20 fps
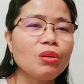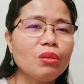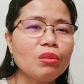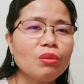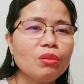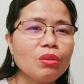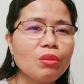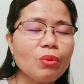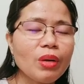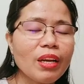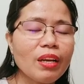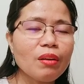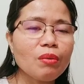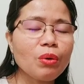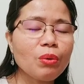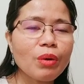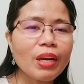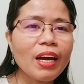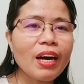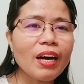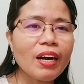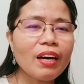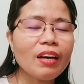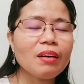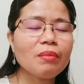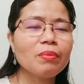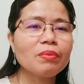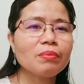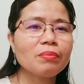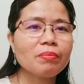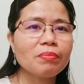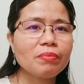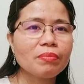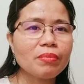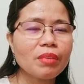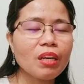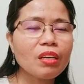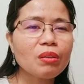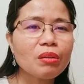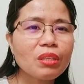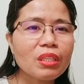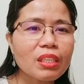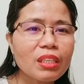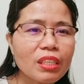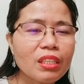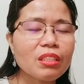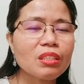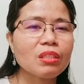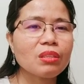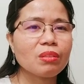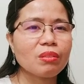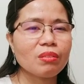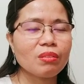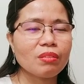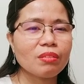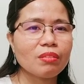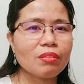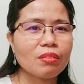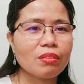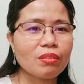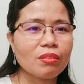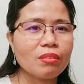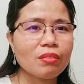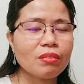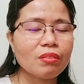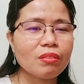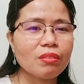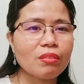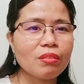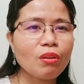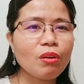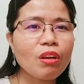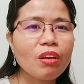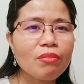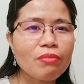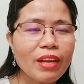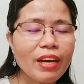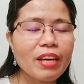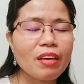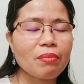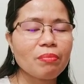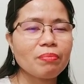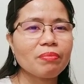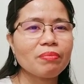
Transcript: We will have a good reason to live life.